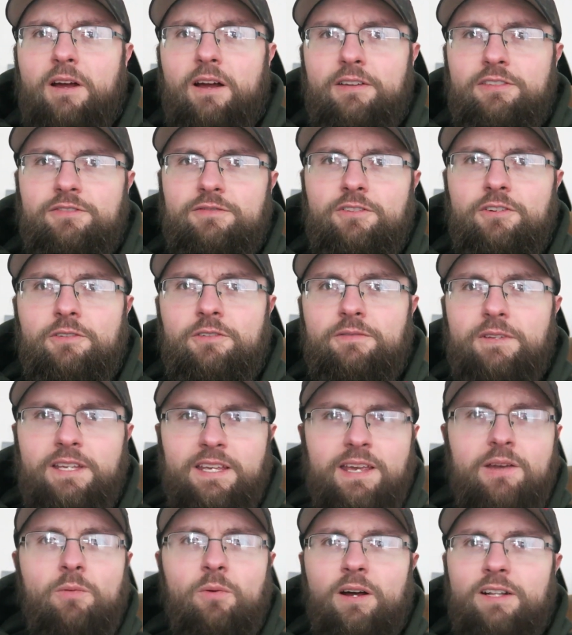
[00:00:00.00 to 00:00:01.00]
a certain
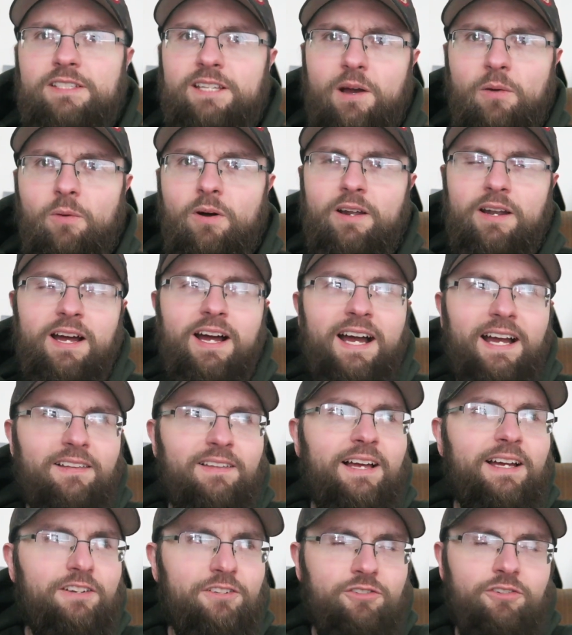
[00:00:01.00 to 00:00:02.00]
key ones I want to
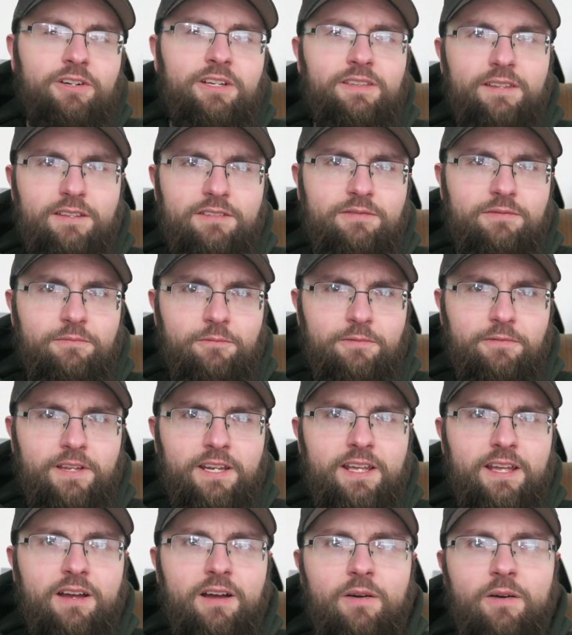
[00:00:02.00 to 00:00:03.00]
highlight during this
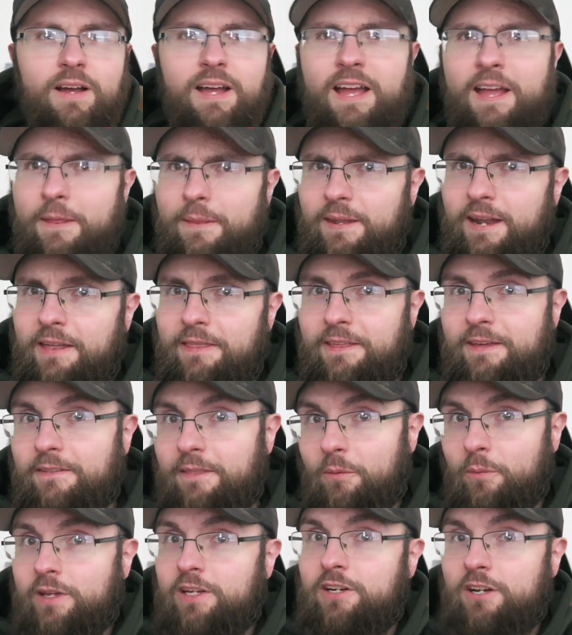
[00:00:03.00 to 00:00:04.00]
video that I think
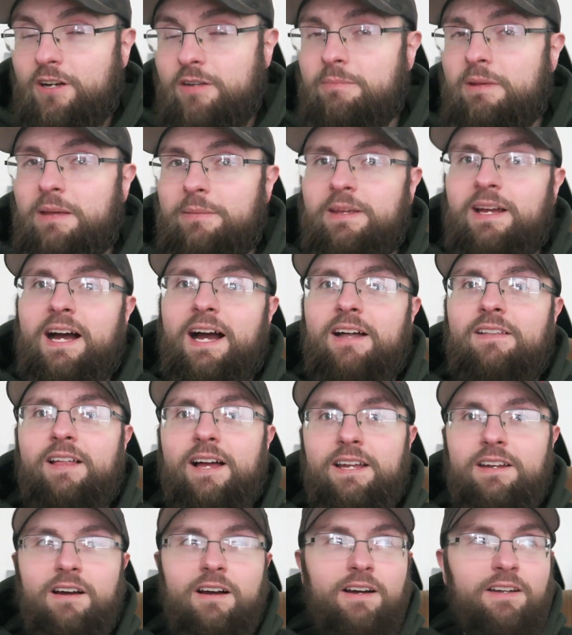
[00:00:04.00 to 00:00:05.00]
that we could maybe
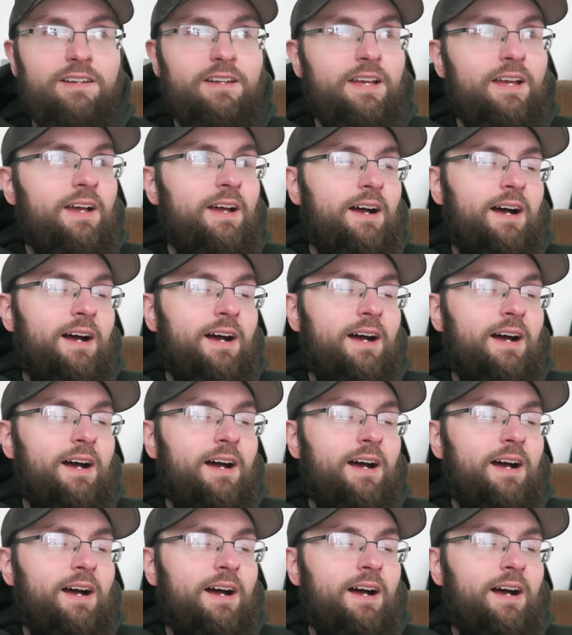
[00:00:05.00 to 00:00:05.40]
highlight on.